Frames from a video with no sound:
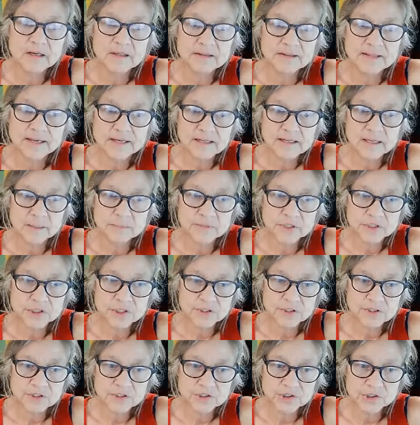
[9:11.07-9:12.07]
that come
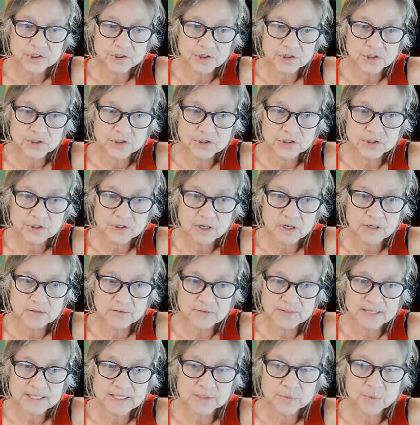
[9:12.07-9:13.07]
into the church,
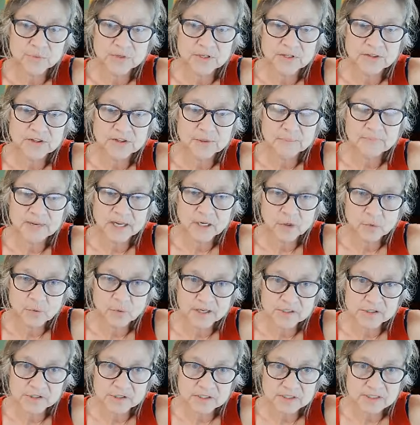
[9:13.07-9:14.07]
that's one of their main
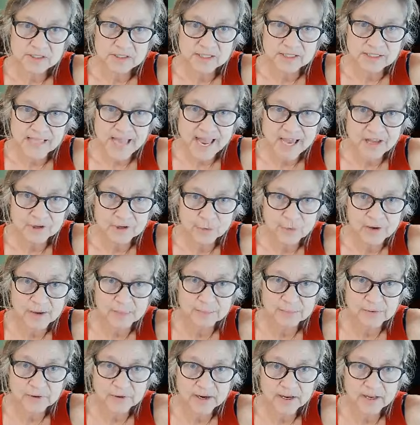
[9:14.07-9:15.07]
questions is how do I
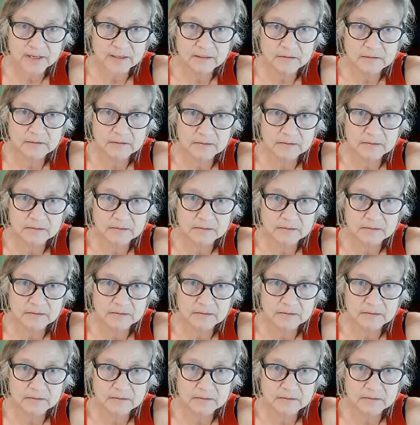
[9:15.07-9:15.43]
pray?